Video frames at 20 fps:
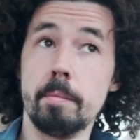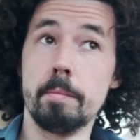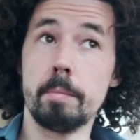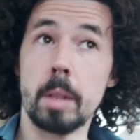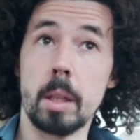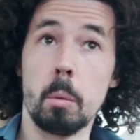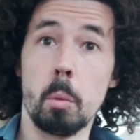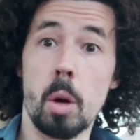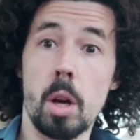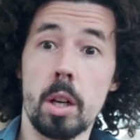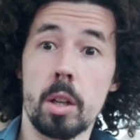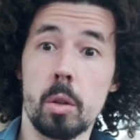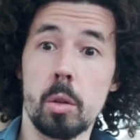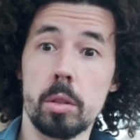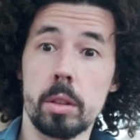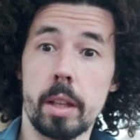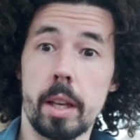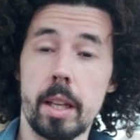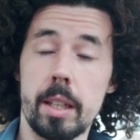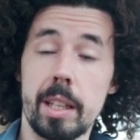Been at work all
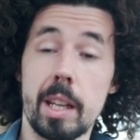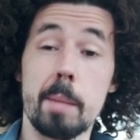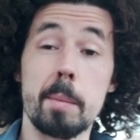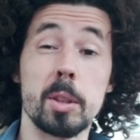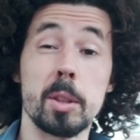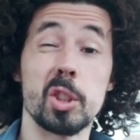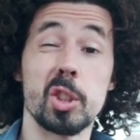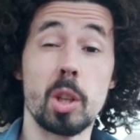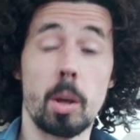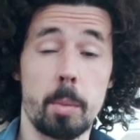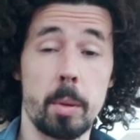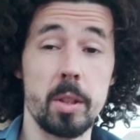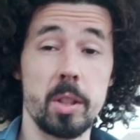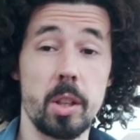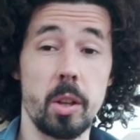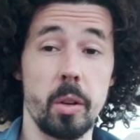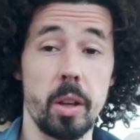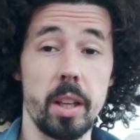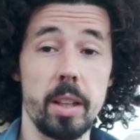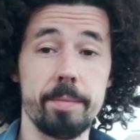day, now I'm on shopping
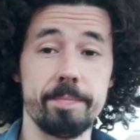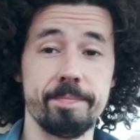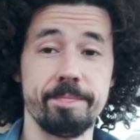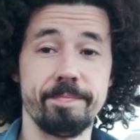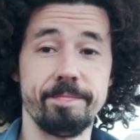duty.